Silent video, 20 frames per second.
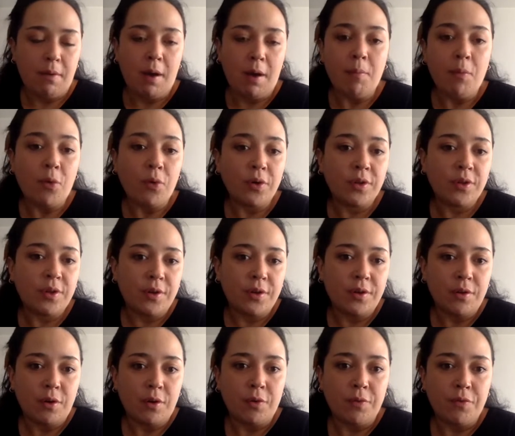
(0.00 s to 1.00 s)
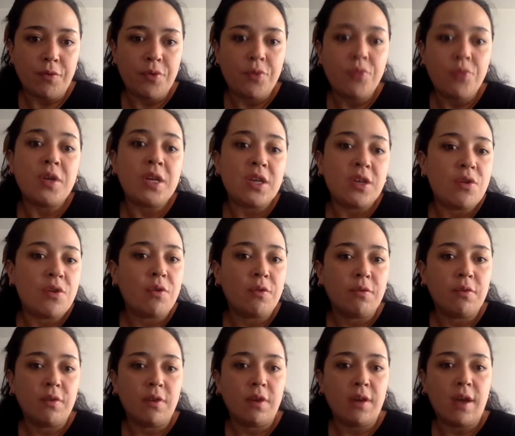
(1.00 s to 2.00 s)
murder of 3
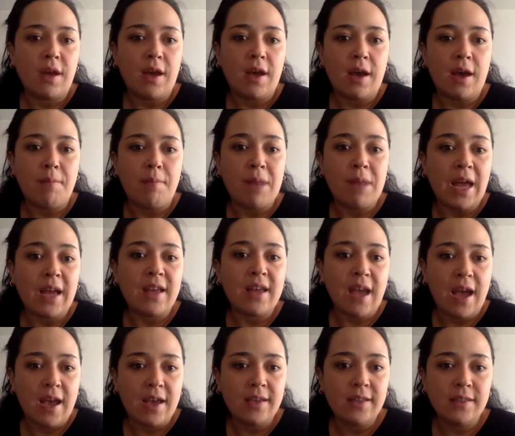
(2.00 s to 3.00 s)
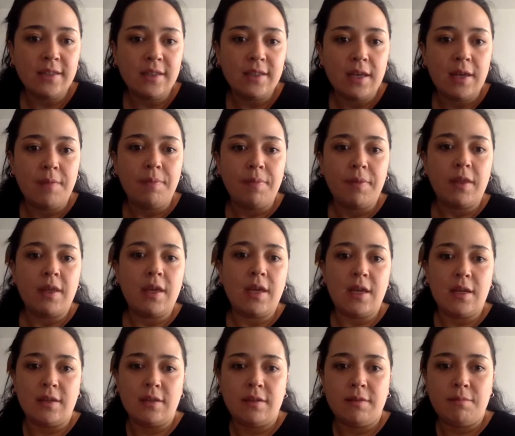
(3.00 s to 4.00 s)
young Black guys
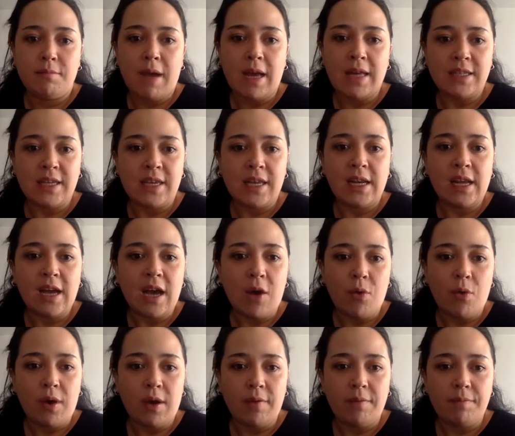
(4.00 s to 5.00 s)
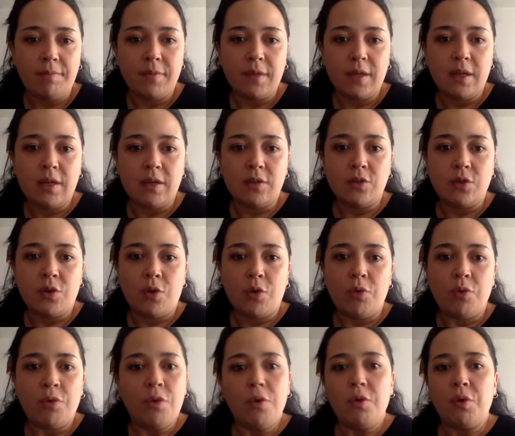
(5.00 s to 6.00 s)
in Valle del Cauca.
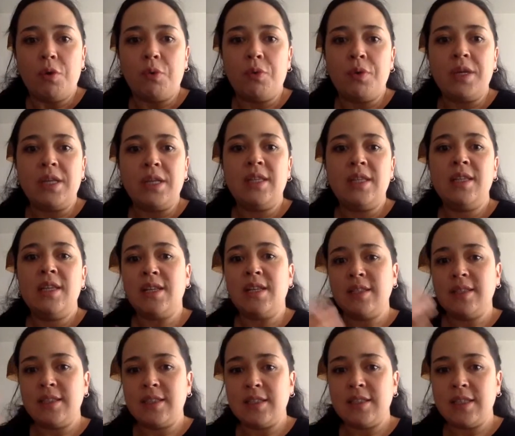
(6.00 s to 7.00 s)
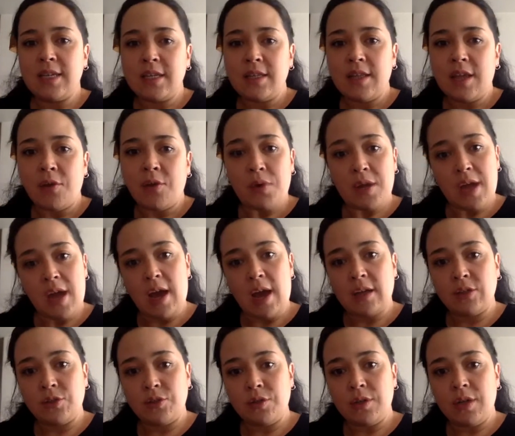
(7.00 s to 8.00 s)
So we didn't see the
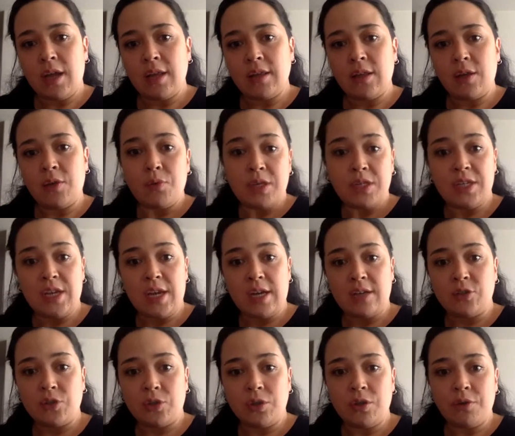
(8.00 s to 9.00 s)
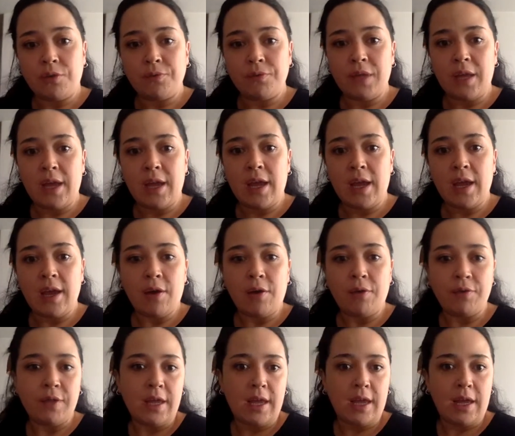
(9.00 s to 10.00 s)
reaction and the rejection of
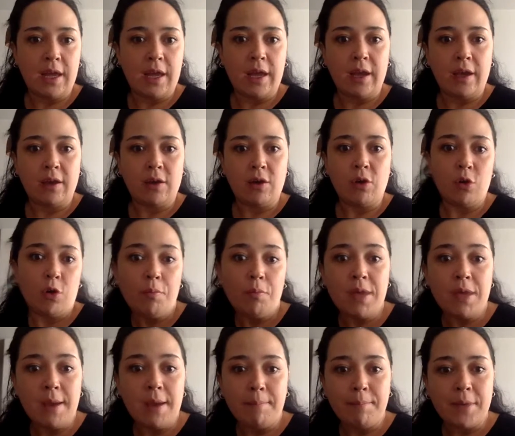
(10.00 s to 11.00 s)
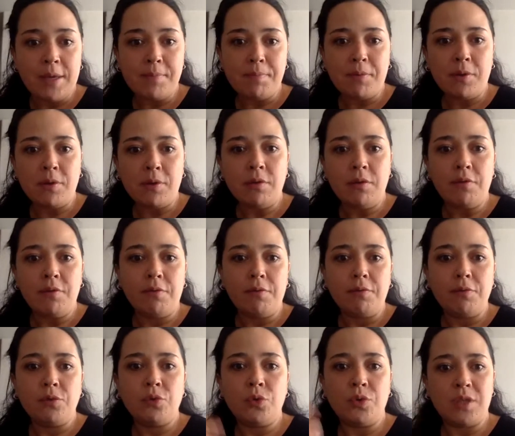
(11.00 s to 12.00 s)
the Colombian people
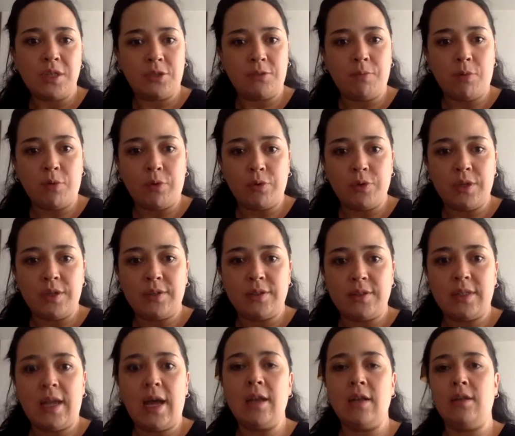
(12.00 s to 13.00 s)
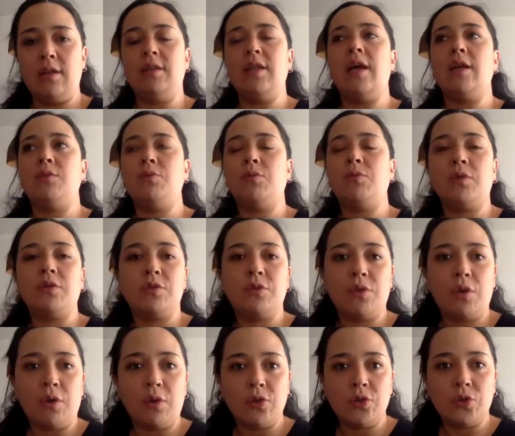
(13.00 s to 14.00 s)
to these murders, and that was
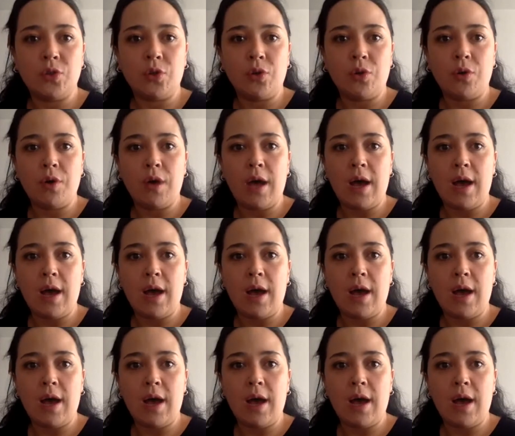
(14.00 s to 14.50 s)
also